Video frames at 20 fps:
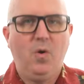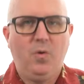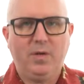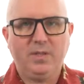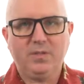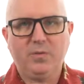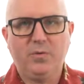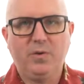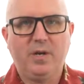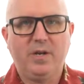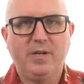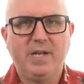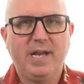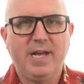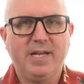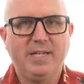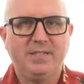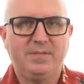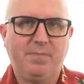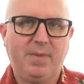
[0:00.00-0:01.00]
What's going on
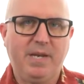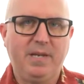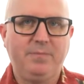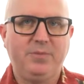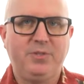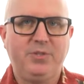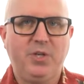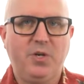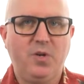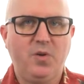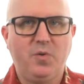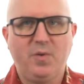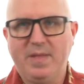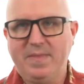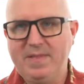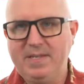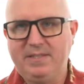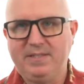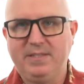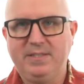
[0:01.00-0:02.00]
guys? My name's Joe
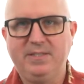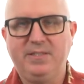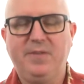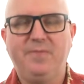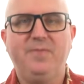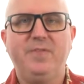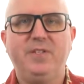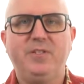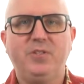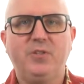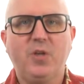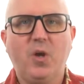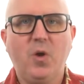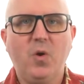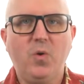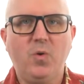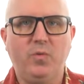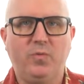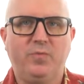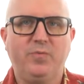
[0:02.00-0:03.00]
and this is the
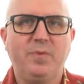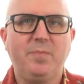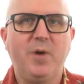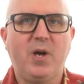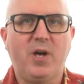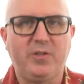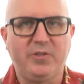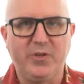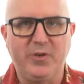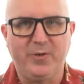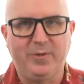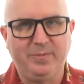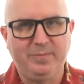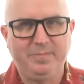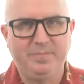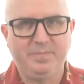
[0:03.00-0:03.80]
Viscone from Aldo.